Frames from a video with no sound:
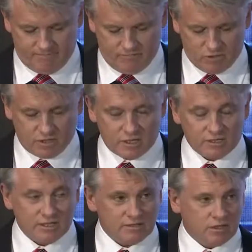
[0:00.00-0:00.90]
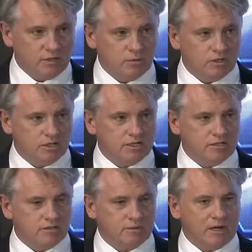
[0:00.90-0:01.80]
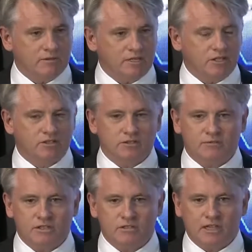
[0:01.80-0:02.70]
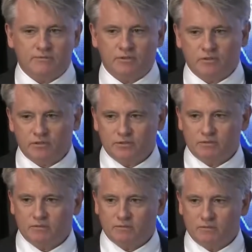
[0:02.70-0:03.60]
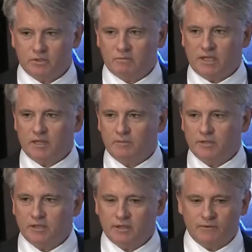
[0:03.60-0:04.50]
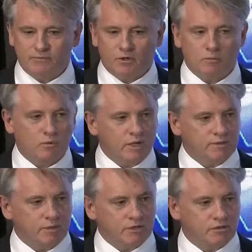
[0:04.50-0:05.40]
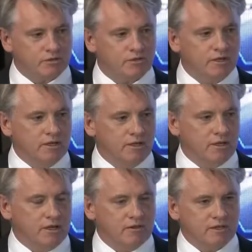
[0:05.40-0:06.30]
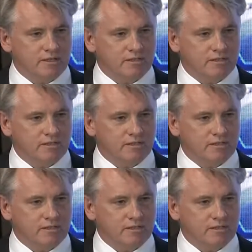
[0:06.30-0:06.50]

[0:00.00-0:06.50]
visiting the communities around the edges of these landfills, which make up the informal waste pickers that